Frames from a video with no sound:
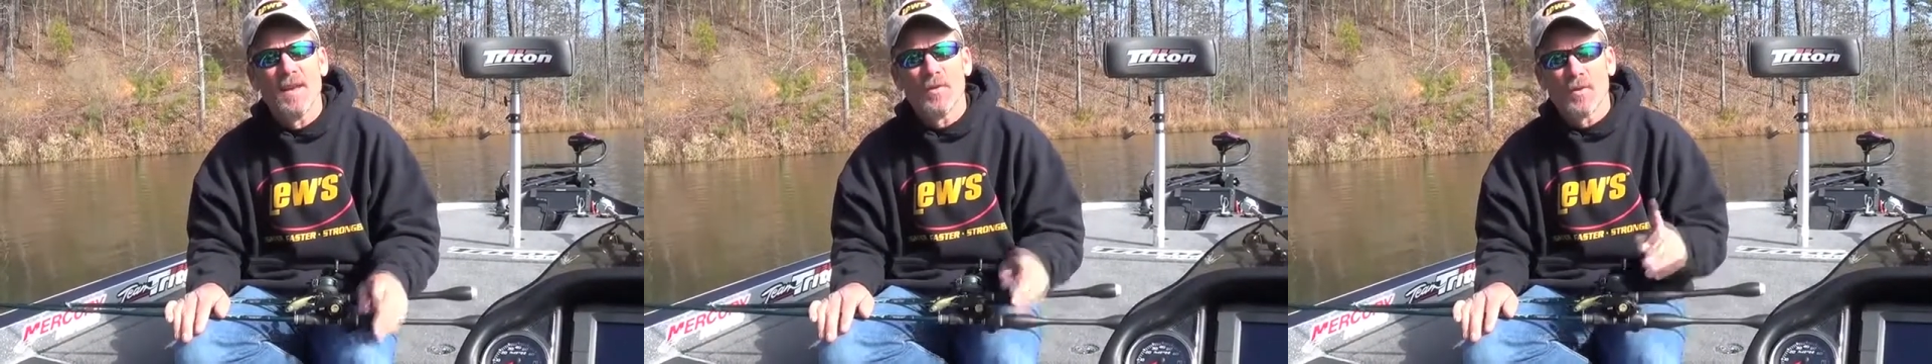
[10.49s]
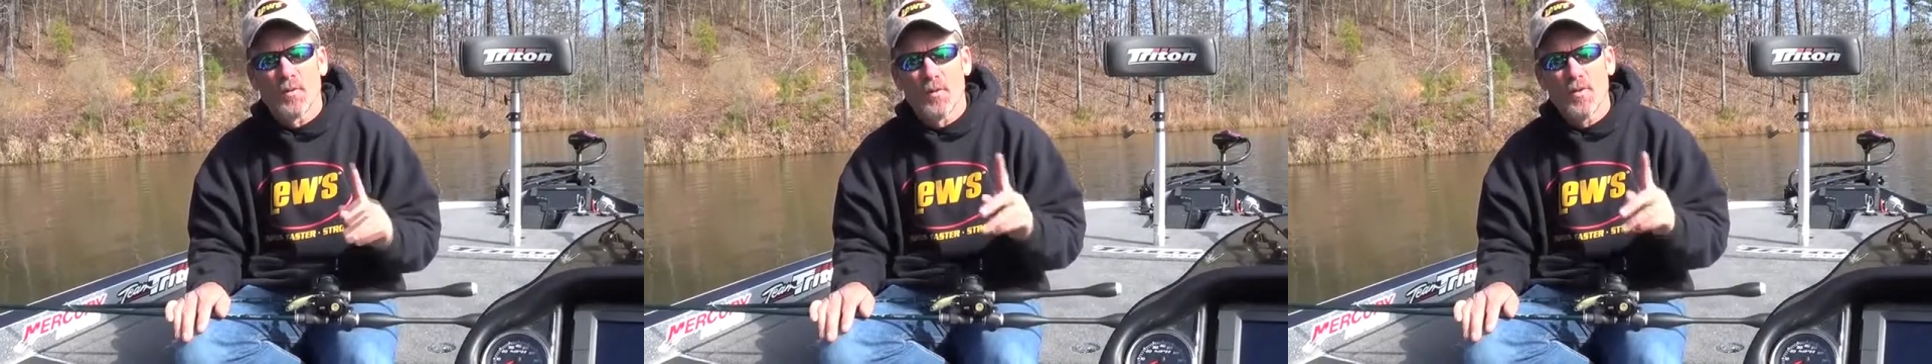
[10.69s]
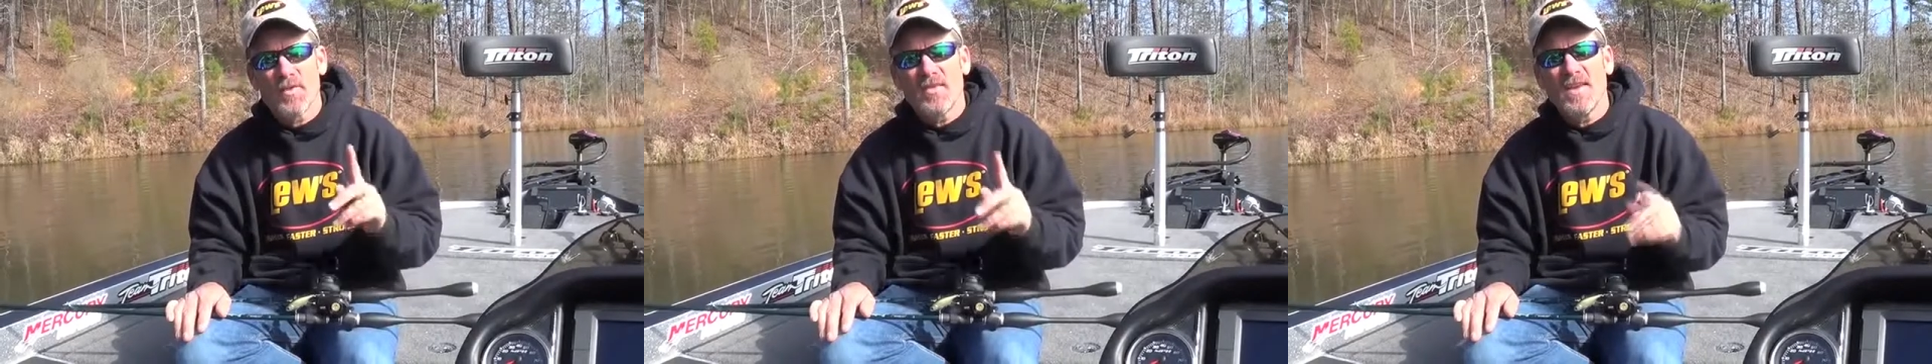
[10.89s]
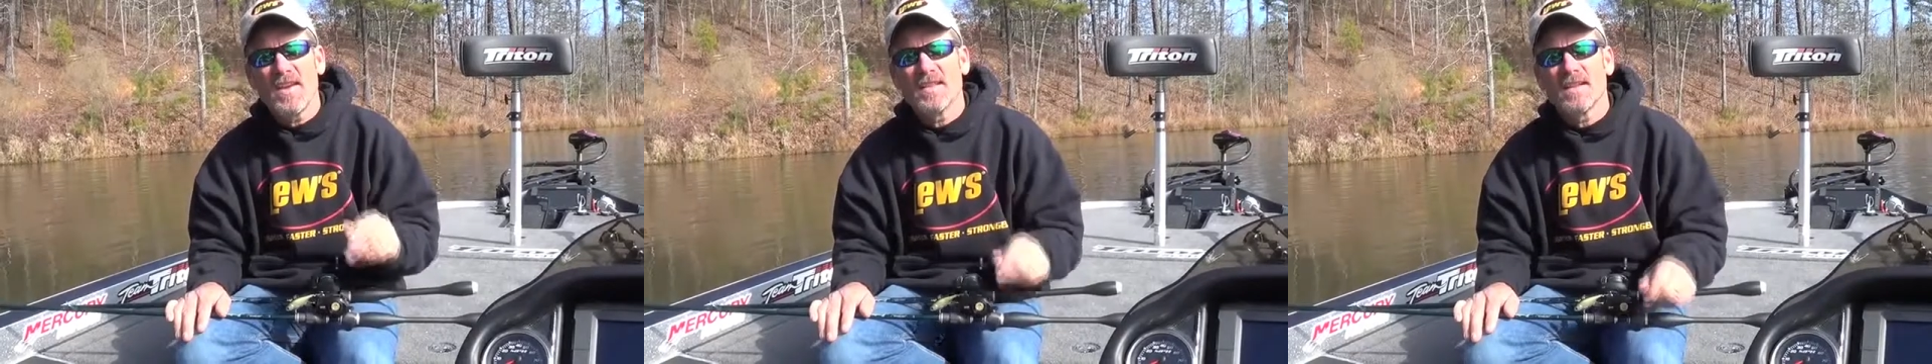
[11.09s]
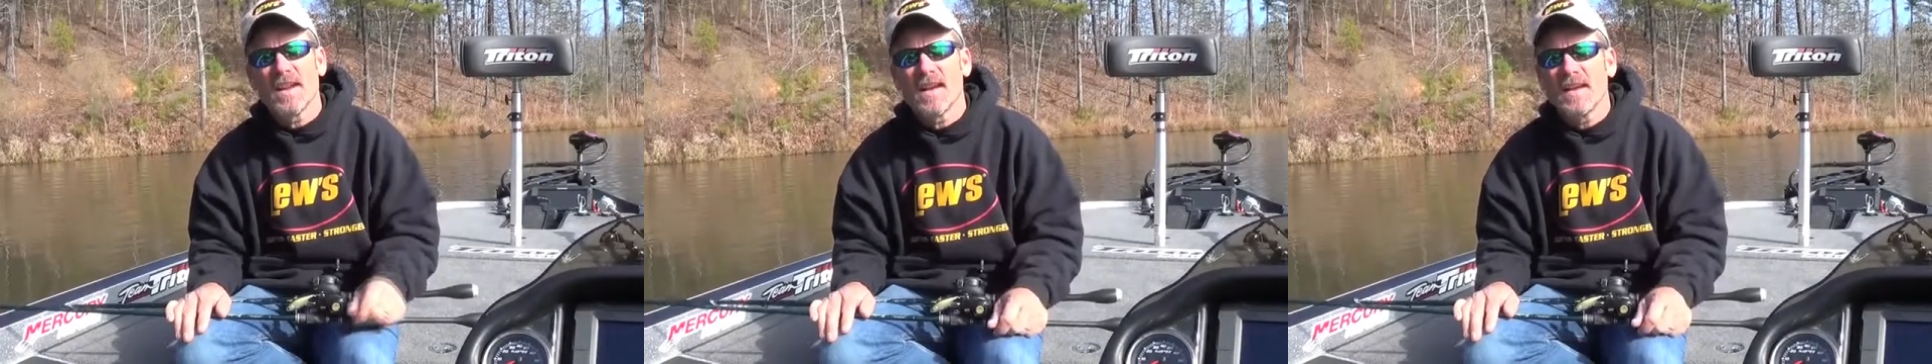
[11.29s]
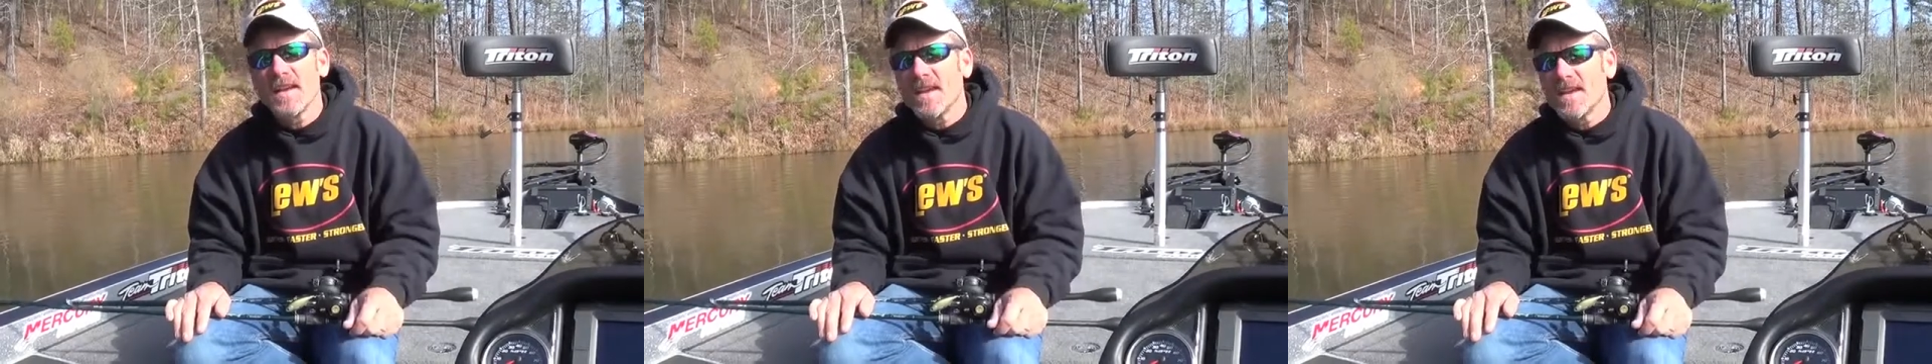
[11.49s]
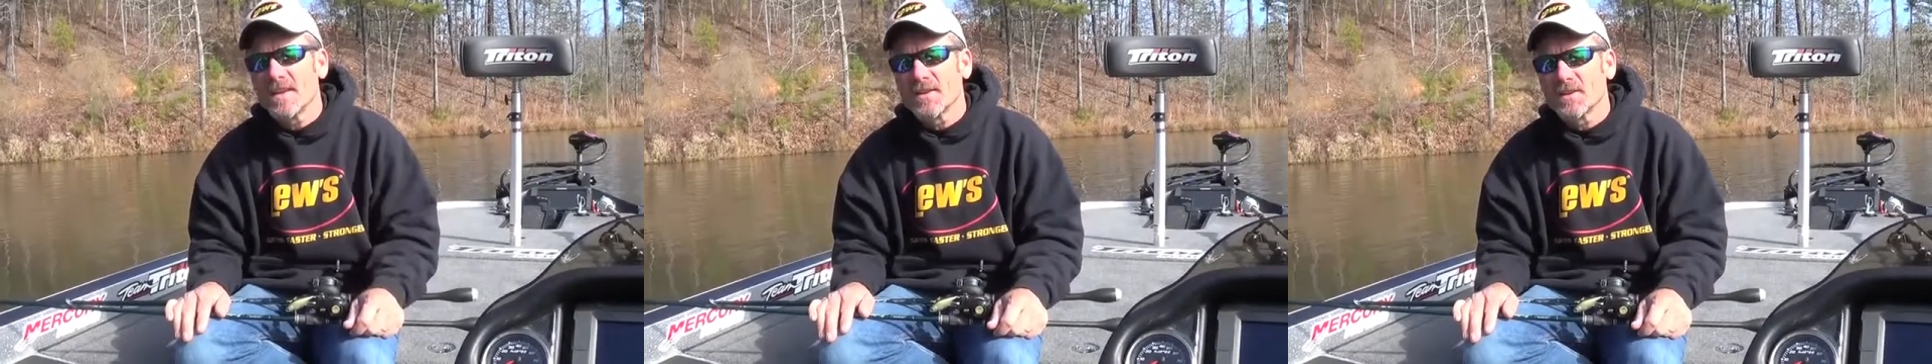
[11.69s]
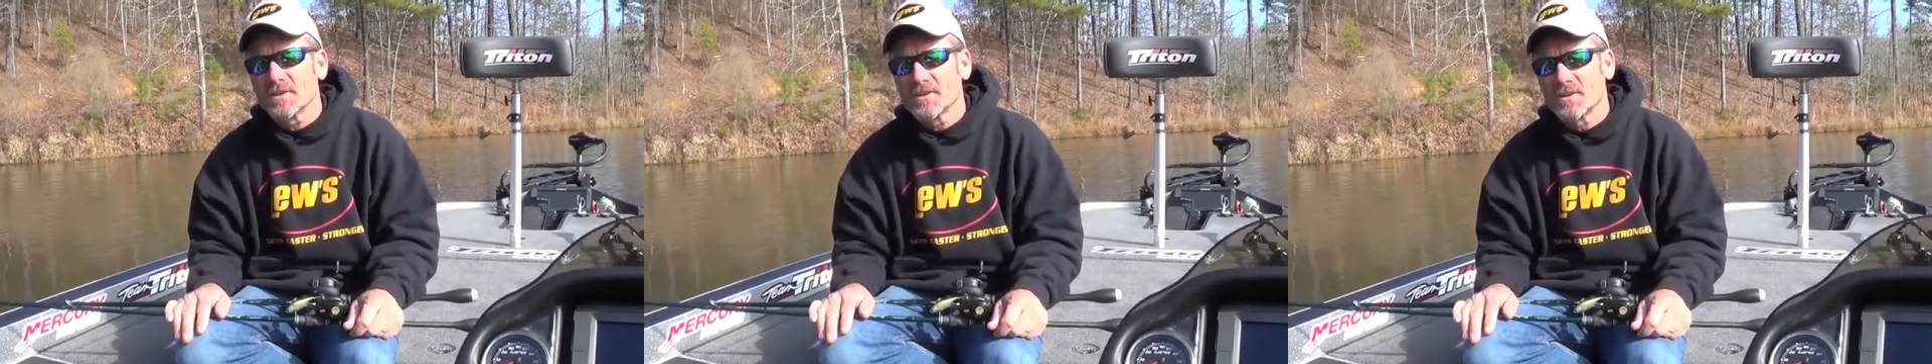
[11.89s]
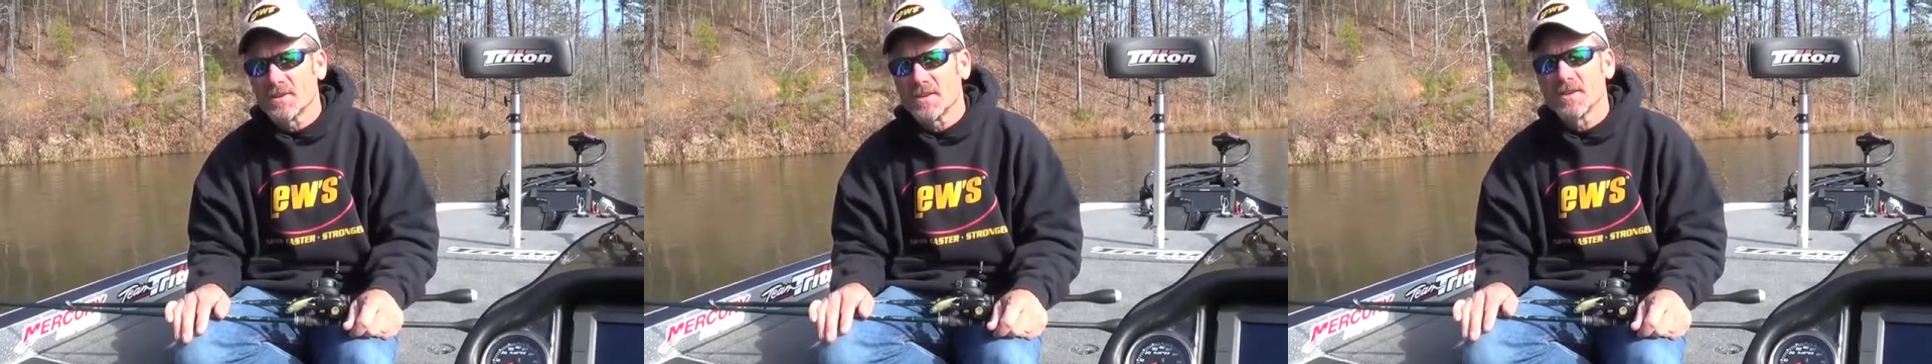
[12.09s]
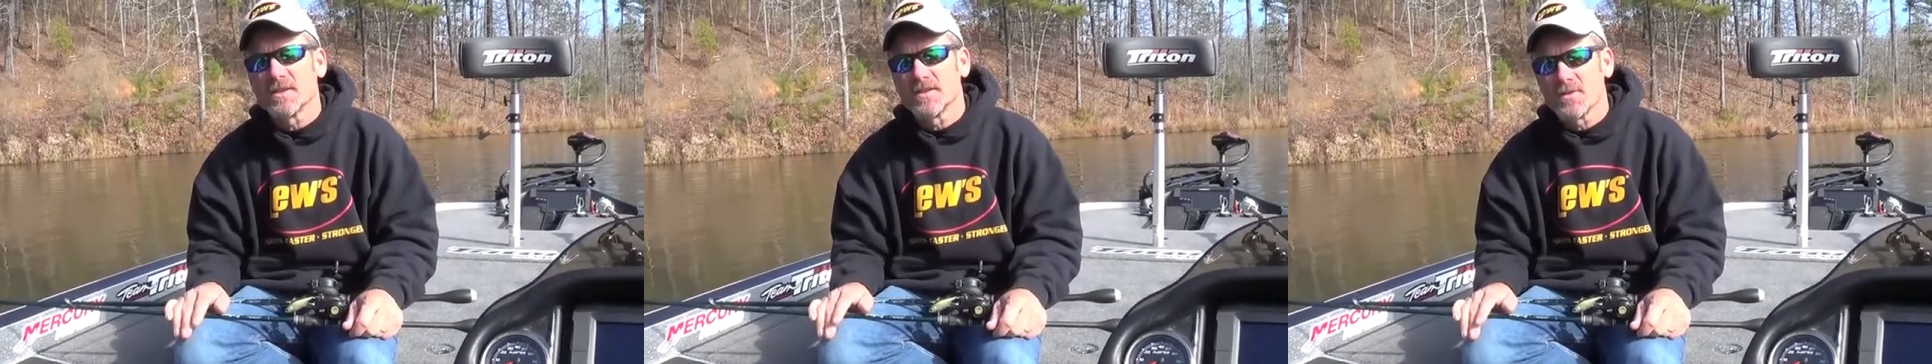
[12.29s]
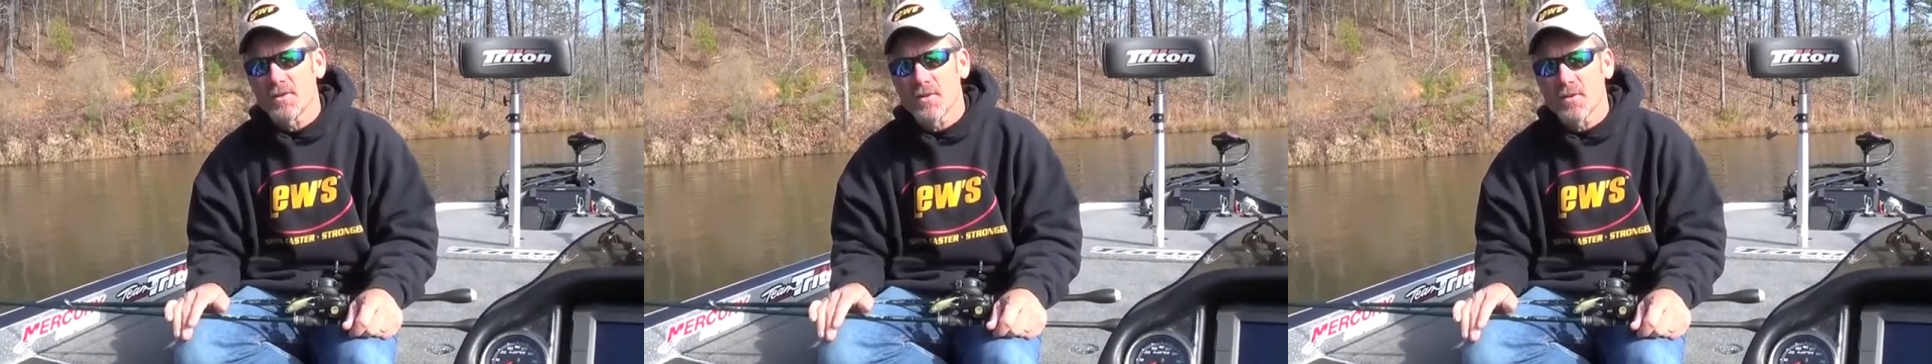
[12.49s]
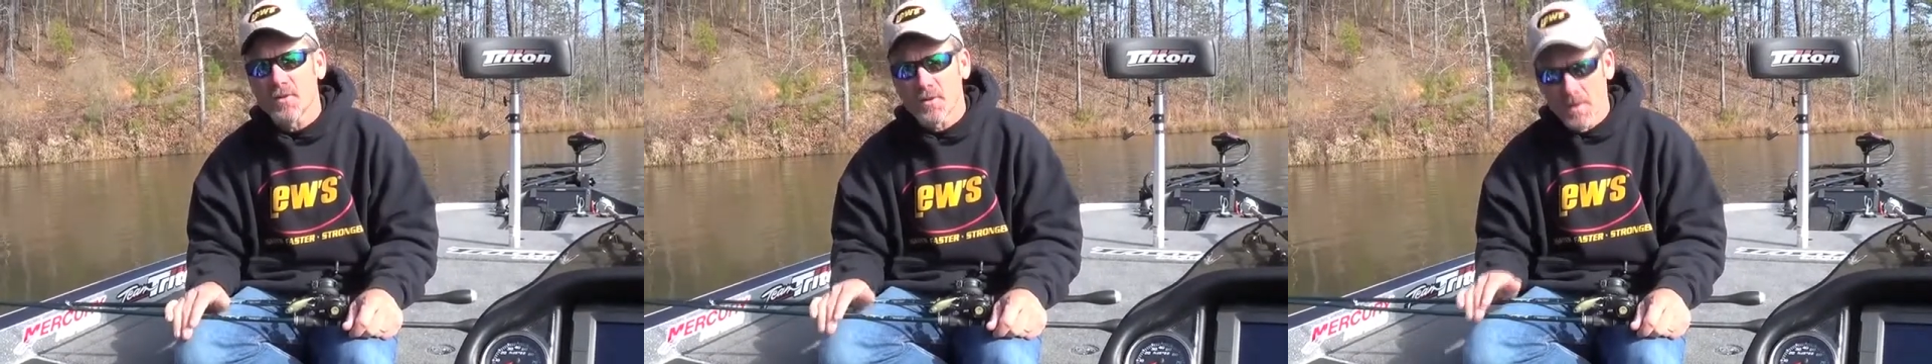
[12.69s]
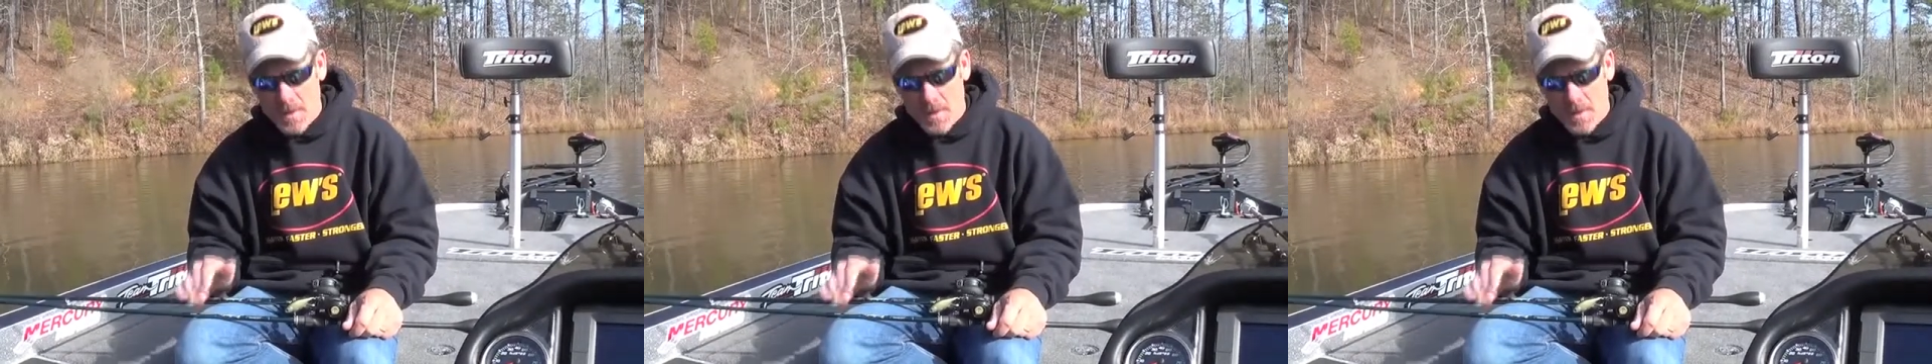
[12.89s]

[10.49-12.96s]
The one thing that I can control